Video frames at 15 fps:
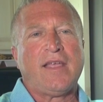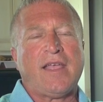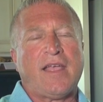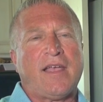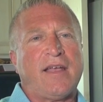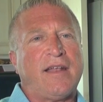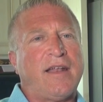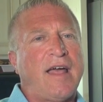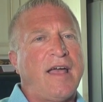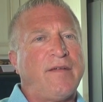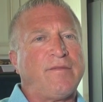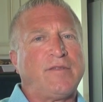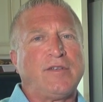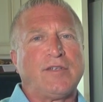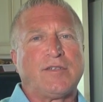and
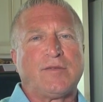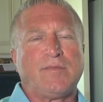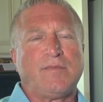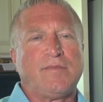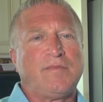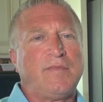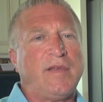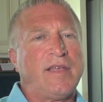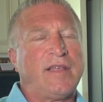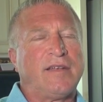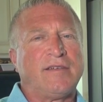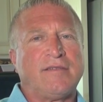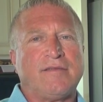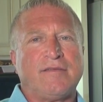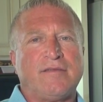I've just
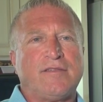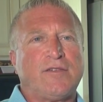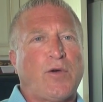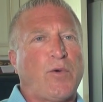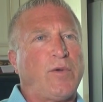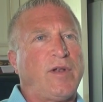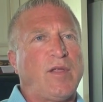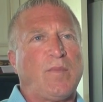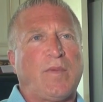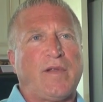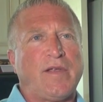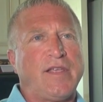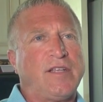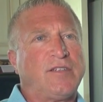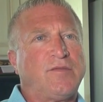been totally
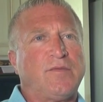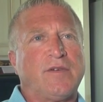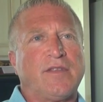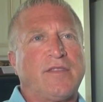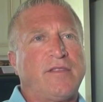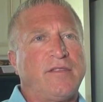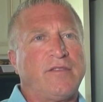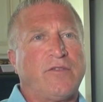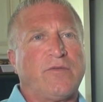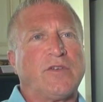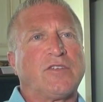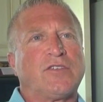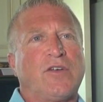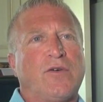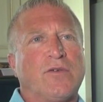pleased with the
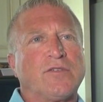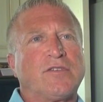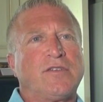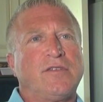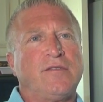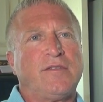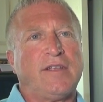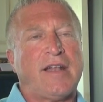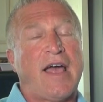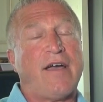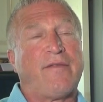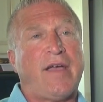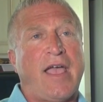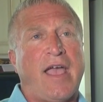results that I've